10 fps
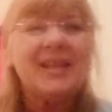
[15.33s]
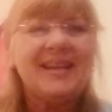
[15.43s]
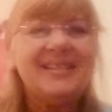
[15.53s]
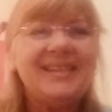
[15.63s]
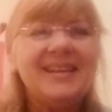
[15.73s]

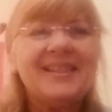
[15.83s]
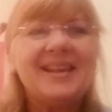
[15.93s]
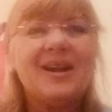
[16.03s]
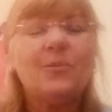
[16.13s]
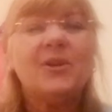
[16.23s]
idea
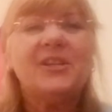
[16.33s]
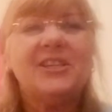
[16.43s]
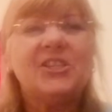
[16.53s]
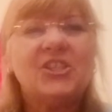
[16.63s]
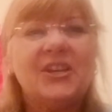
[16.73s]
that I wanted
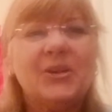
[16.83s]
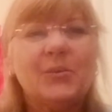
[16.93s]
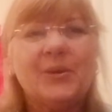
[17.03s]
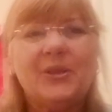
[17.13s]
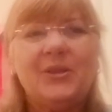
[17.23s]
to share
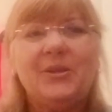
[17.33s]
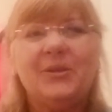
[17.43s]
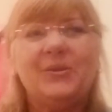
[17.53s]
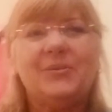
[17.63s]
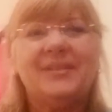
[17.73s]
with you